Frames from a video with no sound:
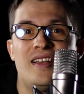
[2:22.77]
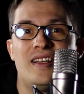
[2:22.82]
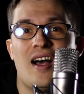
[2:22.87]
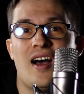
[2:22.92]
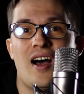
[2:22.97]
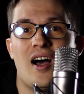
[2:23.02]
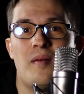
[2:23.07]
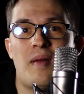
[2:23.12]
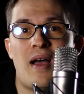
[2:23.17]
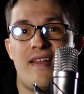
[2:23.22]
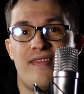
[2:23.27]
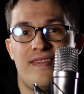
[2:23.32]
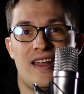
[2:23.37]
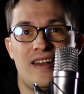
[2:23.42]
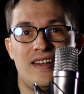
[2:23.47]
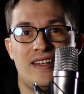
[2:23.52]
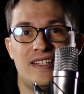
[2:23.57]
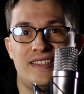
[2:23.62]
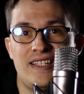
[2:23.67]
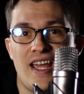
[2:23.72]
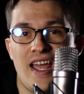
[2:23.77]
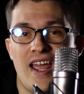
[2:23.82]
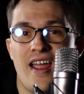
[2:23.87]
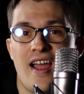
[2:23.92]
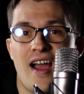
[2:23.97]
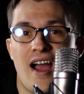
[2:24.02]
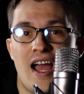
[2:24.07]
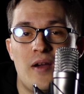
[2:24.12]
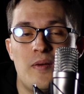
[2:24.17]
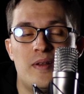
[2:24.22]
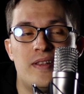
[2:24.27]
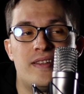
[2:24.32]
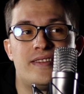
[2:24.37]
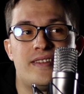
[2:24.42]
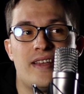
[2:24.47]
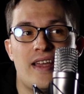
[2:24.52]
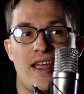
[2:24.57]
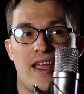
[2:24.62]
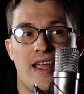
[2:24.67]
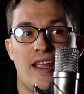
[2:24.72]
At the end of the day, I would
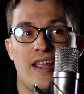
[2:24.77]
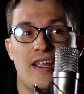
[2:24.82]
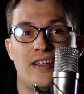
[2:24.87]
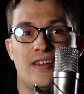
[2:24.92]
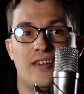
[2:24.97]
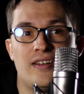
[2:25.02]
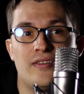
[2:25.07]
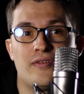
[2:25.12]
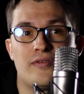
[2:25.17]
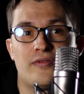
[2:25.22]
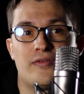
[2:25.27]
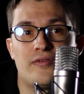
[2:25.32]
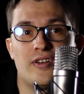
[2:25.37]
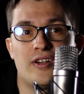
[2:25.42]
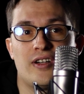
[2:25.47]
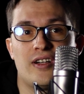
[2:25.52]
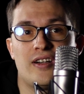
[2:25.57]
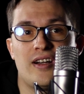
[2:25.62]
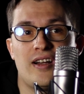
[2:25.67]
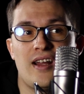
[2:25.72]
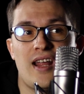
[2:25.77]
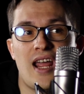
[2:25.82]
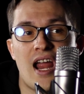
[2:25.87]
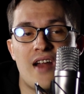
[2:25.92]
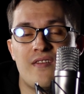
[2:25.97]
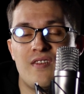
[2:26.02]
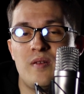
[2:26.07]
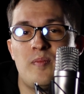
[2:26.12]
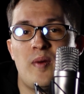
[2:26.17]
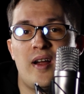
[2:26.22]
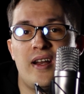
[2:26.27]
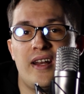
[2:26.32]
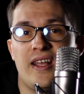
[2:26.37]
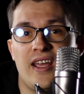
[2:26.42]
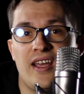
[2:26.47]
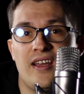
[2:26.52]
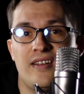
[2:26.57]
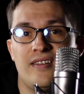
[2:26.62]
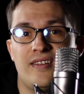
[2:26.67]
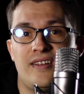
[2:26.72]
say for
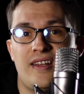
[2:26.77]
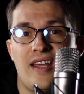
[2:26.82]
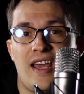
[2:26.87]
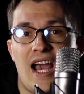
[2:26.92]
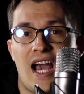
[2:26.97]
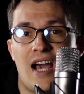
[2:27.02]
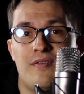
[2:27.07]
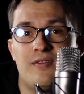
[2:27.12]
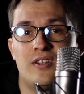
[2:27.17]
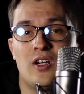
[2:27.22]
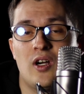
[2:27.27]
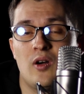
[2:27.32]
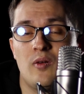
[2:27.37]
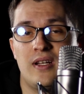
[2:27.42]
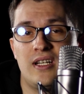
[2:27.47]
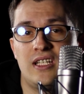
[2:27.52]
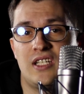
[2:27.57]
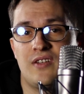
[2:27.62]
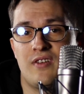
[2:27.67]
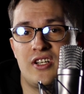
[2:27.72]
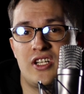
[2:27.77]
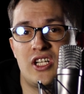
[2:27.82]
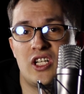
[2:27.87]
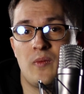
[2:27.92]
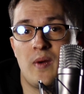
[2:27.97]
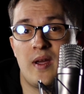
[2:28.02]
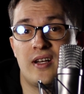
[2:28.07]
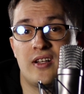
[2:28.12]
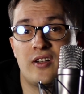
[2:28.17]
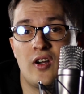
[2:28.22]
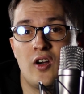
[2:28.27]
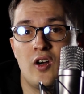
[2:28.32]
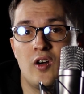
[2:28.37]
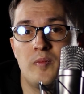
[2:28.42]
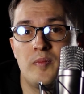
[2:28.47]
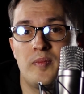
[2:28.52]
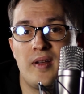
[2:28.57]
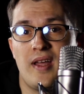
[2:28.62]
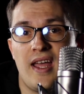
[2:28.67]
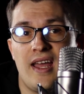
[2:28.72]
everybody, they have their own individual way to
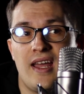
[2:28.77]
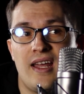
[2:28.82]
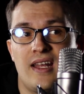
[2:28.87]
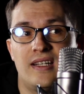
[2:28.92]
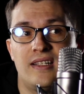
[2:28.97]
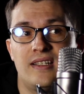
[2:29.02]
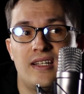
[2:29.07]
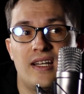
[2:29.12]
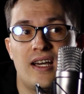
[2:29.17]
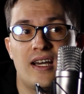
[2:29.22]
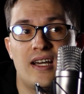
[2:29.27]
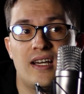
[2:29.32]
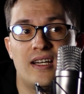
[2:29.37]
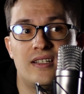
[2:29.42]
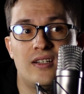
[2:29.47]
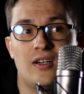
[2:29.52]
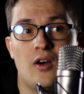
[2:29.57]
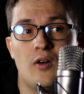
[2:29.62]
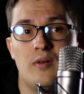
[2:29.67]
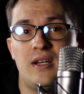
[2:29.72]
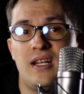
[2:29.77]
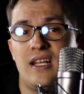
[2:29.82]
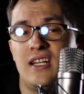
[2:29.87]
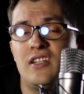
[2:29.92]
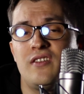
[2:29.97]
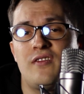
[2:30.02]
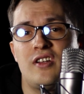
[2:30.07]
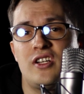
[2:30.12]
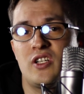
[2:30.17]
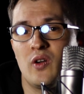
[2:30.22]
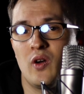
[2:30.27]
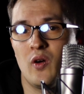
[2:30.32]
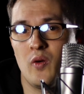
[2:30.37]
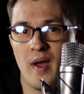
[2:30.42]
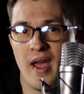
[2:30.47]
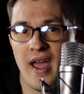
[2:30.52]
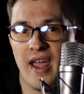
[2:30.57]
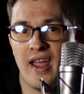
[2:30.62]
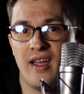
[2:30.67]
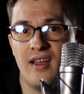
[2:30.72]
cope, and own individual
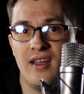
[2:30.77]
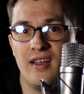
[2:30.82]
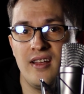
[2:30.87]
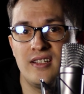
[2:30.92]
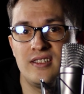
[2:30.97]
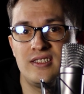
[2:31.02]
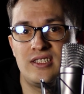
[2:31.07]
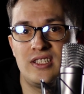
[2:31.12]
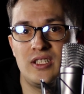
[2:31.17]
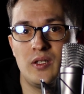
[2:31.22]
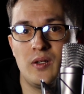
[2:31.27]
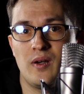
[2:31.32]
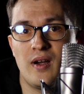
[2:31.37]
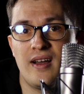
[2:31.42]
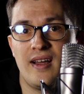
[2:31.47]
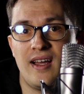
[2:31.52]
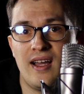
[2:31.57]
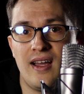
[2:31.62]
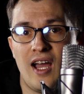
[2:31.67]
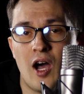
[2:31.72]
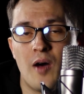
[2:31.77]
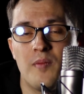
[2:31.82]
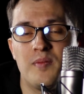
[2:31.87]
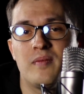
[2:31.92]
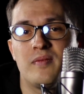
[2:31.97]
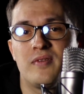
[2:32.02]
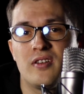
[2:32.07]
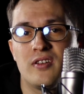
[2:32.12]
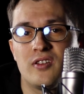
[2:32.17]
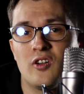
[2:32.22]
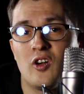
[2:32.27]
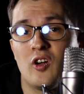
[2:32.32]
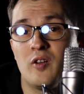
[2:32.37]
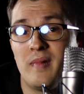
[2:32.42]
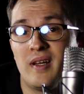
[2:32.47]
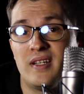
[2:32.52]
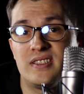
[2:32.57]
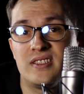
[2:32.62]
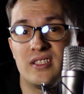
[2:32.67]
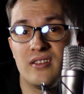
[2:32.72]
way to help them through their own
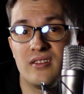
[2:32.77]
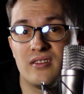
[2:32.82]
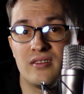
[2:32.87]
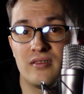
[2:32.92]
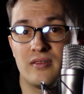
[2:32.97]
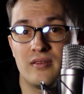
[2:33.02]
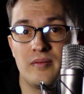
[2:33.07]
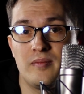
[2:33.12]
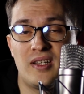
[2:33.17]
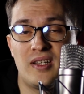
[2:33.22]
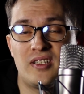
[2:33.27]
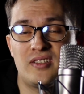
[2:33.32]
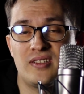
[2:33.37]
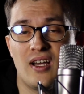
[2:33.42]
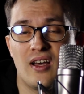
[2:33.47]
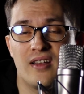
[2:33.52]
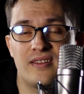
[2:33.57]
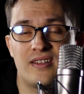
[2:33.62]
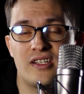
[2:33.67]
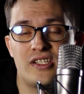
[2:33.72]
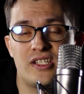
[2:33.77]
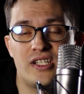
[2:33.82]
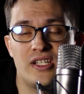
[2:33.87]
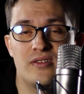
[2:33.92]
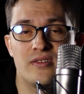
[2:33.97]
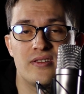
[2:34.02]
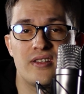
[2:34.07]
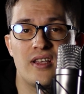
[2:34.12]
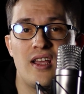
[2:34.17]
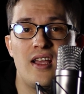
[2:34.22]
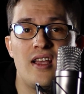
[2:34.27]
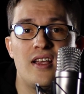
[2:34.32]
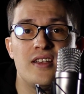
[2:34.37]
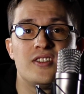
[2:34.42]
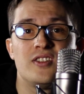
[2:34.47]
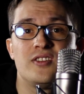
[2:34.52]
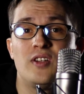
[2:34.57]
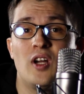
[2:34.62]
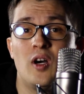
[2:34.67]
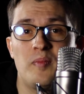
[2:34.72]
mental health issues.
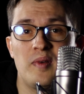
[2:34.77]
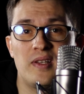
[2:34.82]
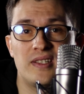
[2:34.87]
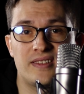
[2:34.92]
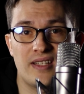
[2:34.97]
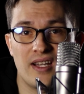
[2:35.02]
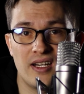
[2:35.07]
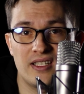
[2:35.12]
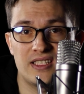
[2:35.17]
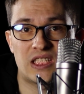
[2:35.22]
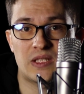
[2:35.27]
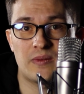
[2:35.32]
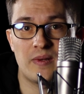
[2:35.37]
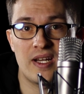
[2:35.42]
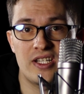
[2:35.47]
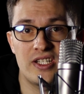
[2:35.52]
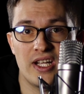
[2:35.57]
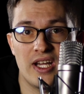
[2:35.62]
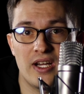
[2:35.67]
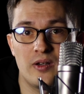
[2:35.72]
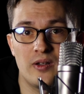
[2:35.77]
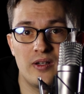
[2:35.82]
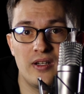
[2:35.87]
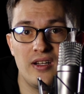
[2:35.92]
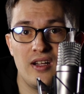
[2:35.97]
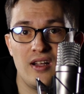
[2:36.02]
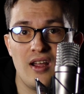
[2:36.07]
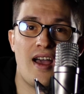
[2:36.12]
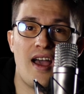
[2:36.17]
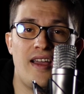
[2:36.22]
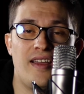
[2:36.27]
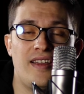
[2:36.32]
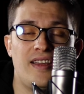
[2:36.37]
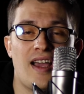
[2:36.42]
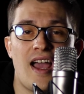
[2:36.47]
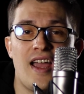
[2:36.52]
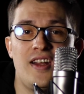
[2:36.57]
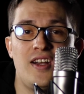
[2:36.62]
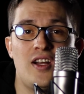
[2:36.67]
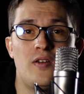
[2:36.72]
So don't be scared to reach out.
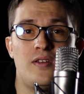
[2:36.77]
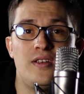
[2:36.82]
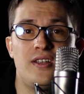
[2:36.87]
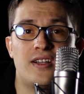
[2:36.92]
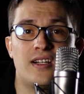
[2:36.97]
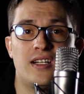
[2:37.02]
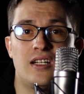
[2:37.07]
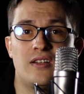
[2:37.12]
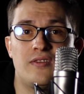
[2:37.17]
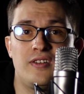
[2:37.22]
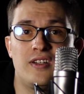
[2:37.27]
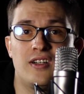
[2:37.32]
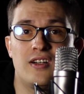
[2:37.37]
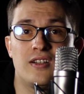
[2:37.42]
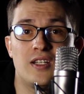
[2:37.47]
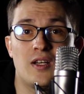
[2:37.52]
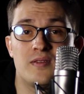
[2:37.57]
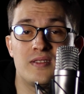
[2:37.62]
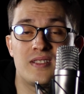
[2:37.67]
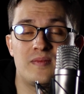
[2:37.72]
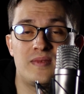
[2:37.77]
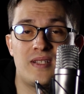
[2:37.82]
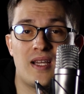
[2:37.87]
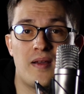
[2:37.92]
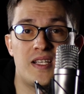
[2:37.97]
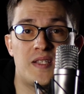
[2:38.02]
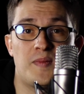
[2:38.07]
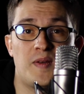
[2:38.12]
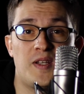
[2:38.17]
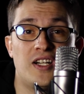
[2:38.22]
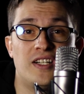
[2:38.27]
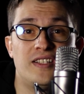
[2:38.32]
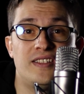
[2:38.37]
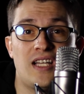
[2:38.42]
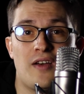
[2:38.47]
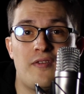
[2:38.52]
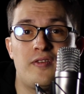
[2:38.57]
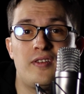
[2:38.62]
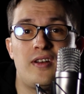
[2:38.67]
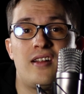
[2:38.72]
I know you're gonna feel alone sometimes, but you're
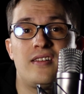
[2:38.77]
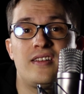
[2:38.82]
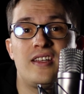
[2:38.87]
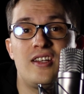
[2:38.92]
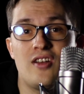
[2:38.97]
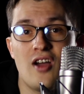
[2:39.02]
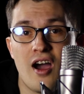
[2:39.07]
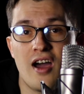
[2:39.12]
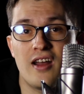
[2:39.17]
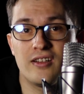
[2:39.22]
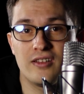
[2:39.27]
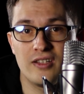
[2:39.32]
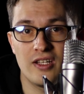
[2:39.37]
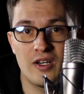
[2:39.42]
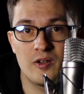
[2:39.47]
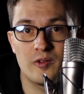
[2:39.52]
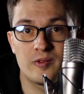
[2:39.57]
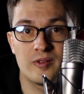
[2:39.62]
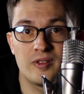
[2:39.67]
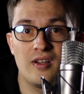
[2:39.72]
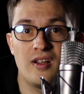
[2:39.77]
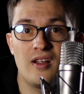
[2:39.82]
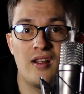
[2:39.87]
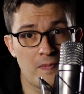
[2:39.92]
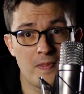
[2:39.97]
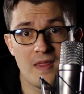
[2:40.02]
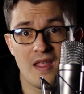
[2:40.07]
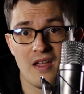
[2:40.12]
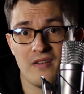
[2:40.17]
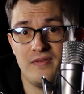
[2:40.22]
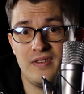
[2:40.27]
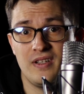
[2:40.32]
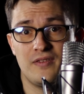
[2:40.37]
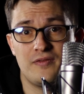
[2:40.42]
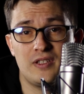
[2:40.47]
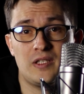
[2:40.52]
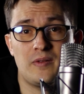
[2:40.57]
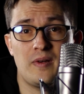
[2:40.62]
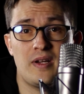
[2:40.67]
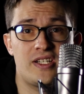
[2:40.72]
definitely not alone. Feel free to
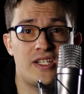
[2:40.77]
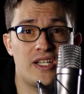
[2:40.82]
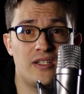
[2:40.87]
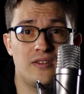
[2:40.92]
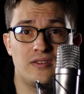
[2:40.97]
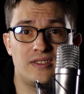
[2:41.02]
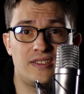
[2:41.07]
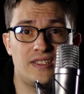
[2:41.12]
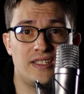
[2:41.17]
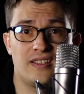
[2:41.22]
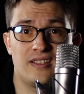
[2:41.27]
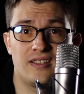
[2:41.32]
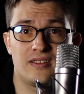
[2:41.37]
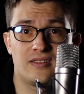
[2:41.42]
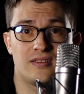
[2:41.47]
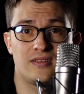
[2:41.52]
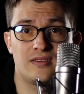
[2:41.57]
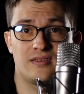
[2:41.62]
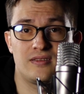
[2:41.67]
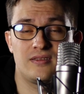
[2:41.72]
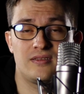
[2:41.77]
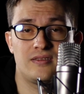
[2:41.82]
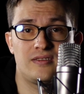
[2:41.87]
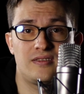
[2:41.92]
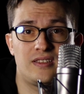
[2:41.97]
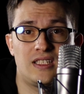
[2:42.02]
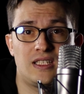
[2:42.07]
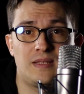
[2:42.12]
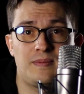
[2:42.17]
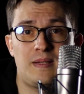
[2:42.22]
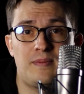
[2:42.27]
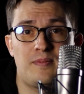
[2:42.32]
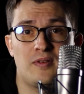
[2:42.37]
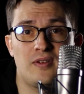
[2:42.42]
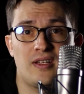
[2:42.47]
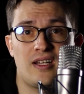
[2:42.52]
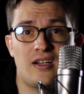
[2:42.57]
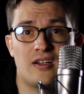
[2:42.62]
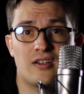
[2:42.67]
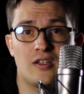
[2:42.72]
reach out to the people that
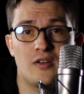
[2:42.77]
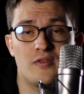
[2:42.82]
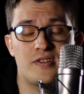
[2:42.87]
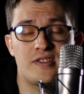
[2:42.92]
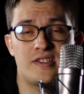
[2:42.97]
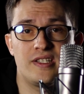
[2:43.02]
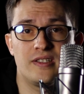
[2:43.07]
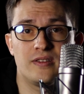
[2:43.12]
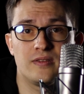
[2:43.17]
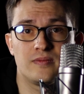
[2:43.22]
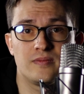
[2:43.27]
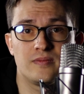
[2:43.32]
are close to you.